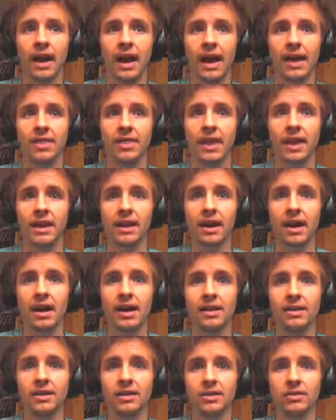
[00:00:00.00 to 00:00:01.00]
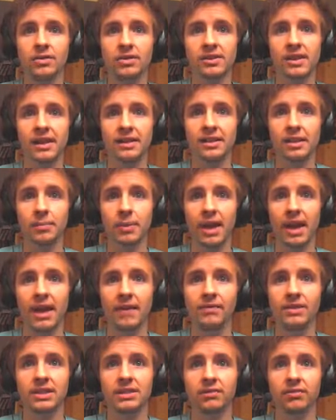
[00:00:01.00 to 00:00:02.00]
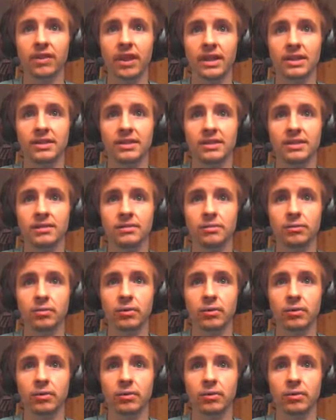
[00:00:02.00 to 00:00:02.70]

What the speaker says: and then either you set up a heavy defense